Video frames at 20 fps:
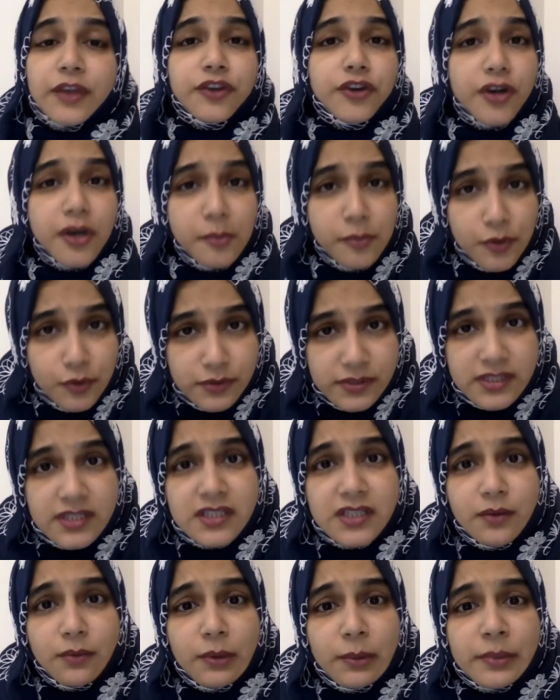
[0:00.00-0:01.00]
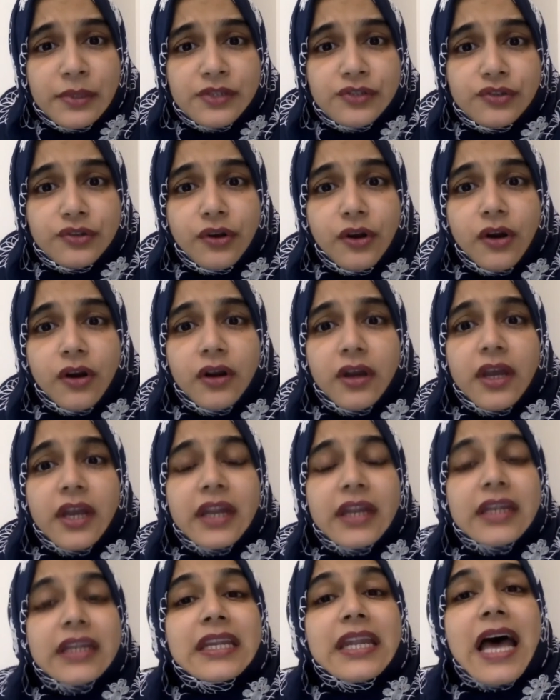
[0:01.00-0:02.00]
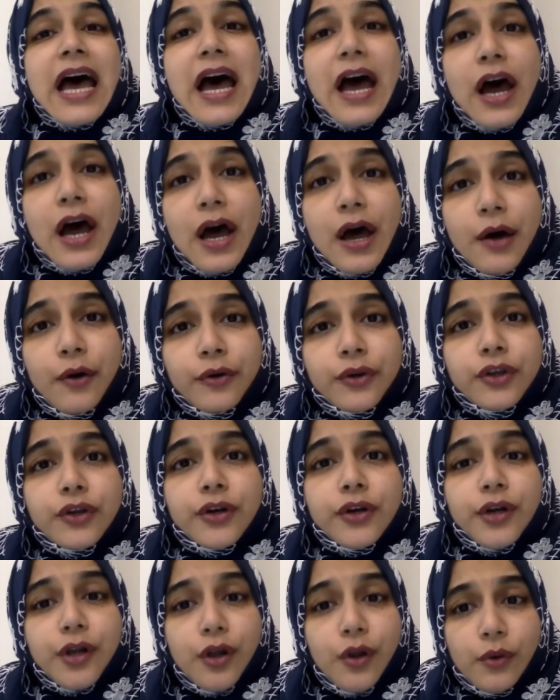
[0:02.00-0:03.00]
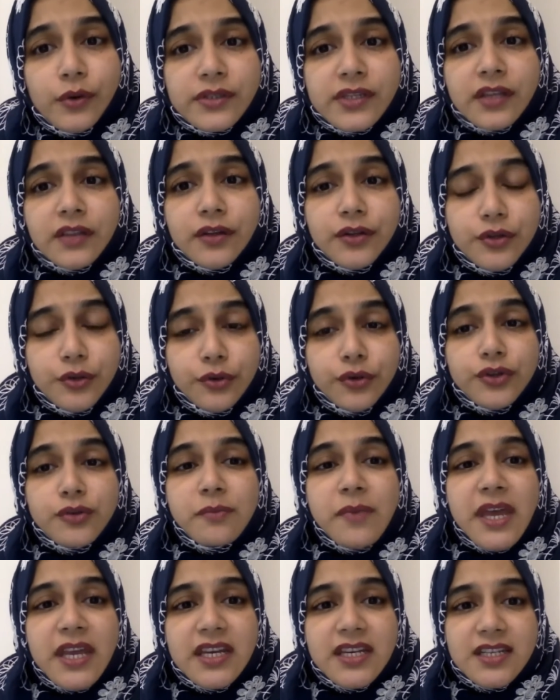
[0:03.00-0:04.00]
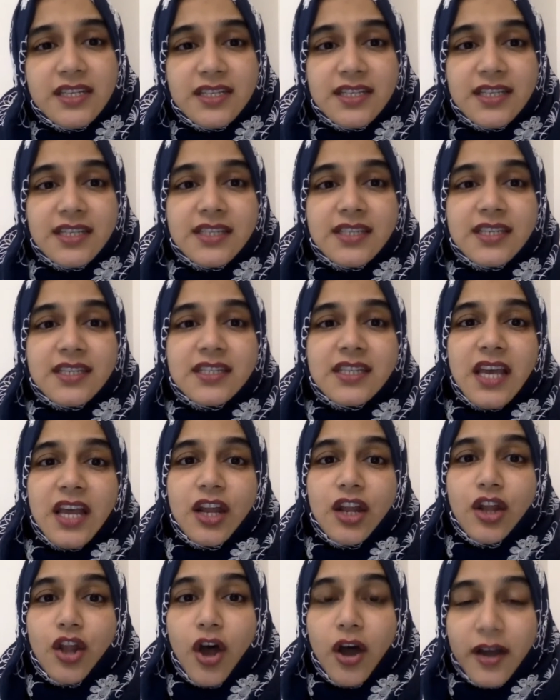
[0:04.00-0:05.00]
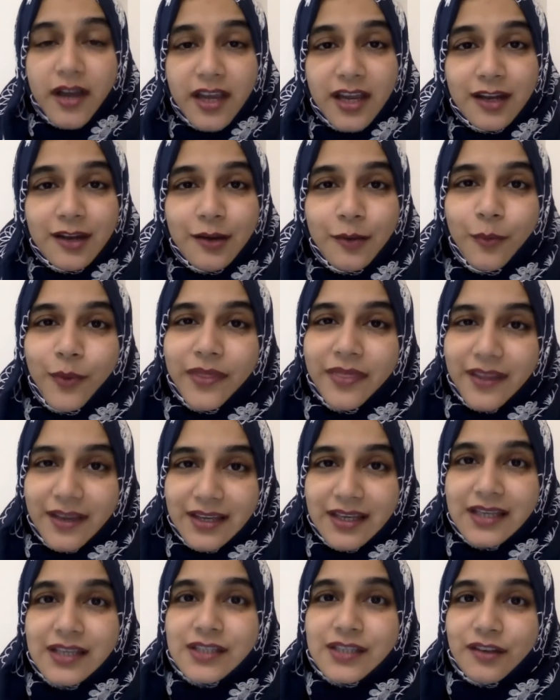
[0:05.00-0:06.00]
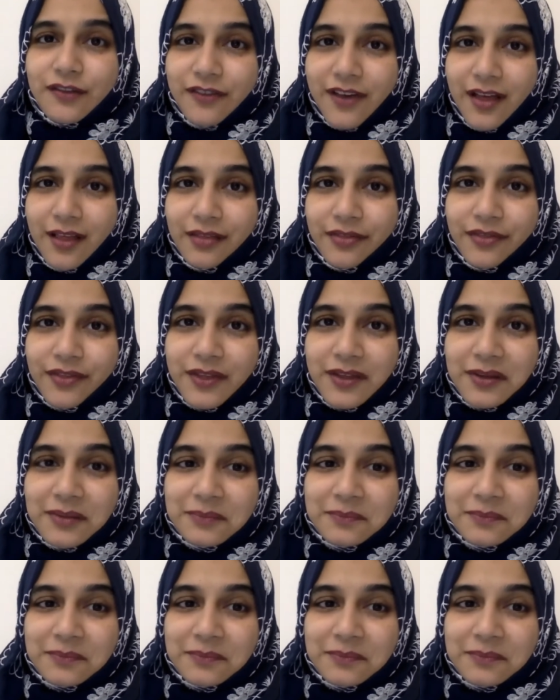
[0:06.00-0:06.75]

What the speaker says: Your immune system will be strong. Now you're closing the door to many diseases and lock it with the keys of health.